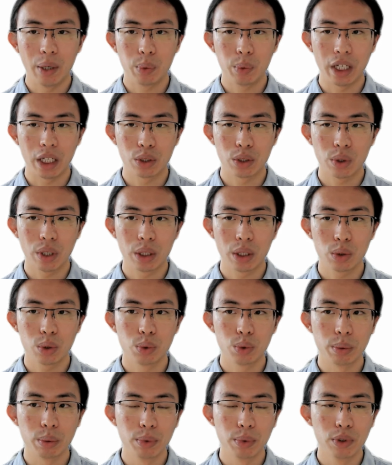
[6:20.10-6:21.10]
we are trying to
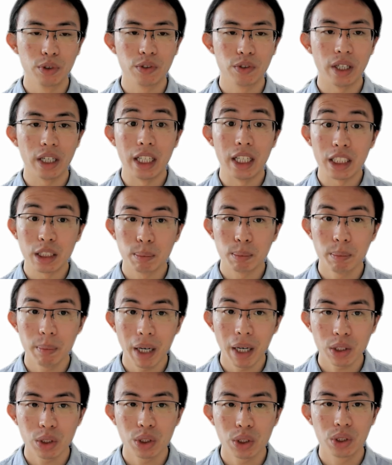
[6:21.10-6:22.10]
remove as
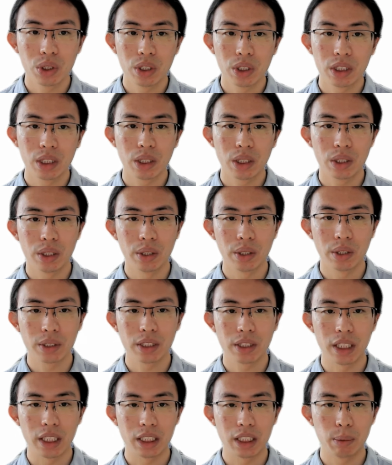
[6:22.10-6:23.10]
much GC
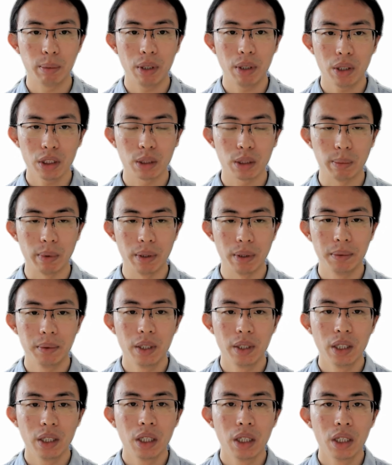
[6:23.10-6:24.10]
cost as possible.
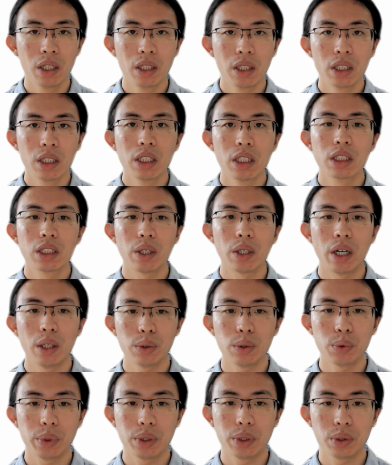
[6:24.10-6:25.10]
So how
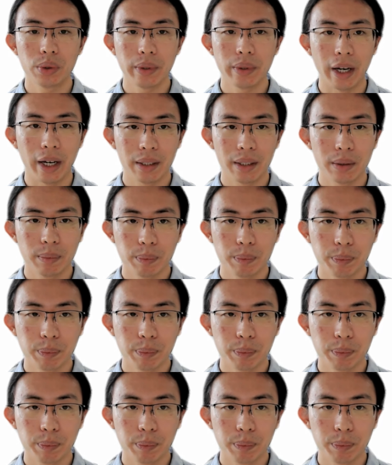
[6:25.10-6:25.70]
do we do that?